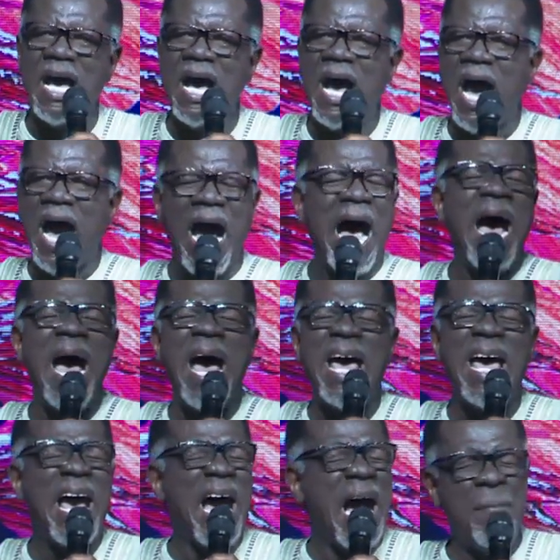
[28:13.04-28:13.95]

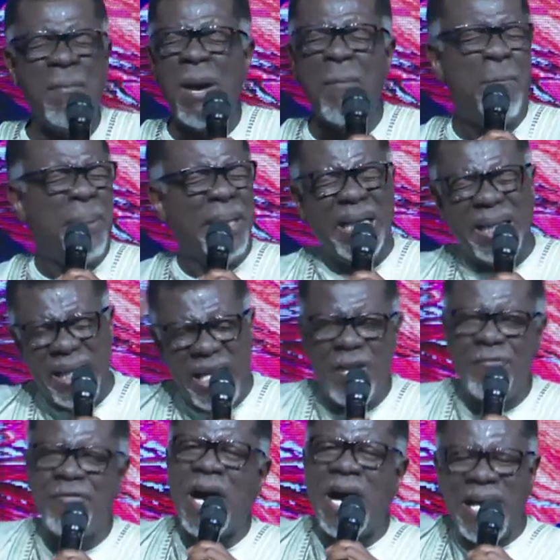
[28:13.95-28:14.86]
I am a
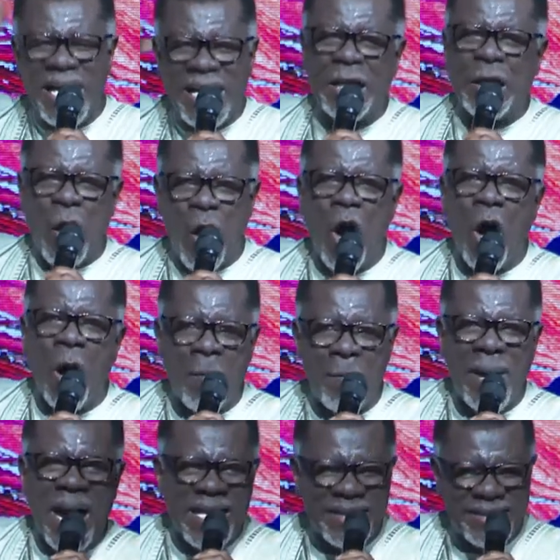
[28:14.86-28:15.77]
believer in
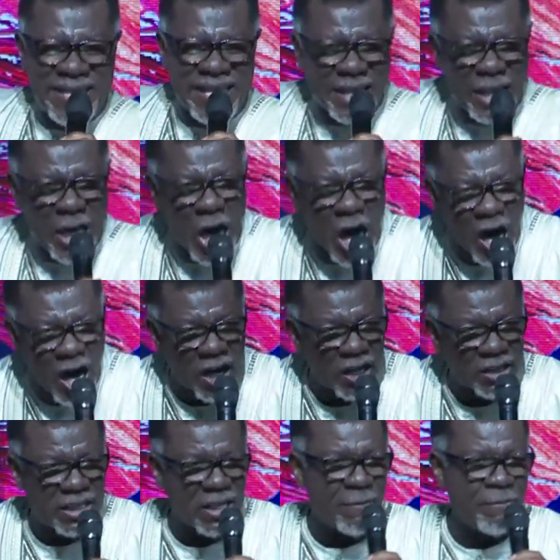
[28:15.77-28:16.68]
Almighty
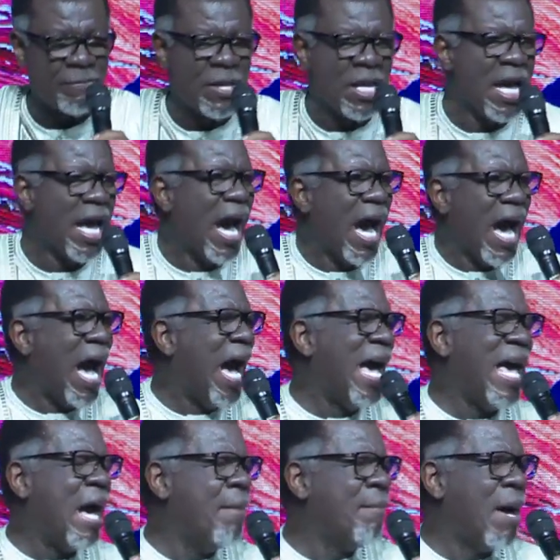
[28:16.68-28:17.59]
God.
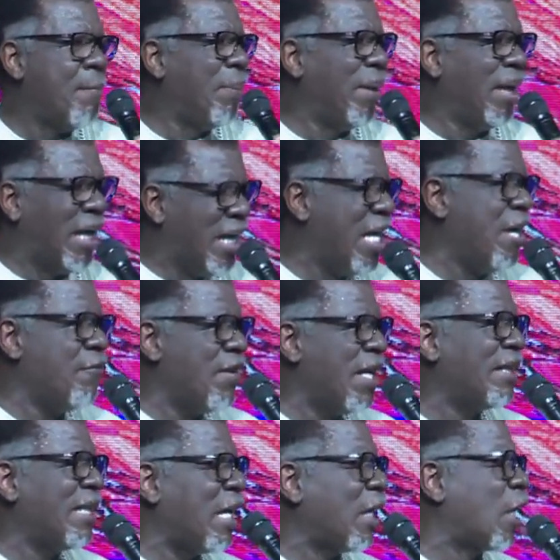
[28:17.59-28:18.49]
I am a believer that